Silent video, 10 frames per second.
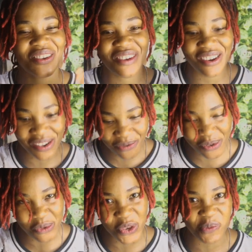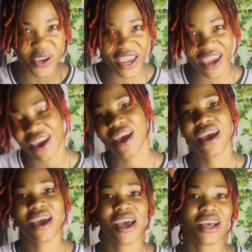love how it feels on my hair.
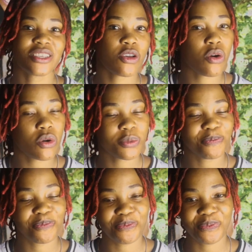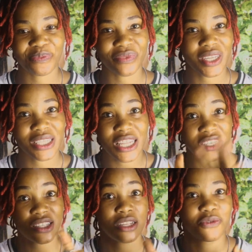So
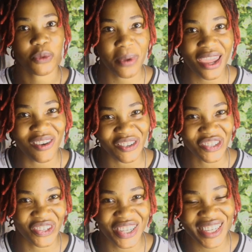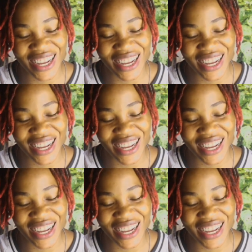that's that for my own journey.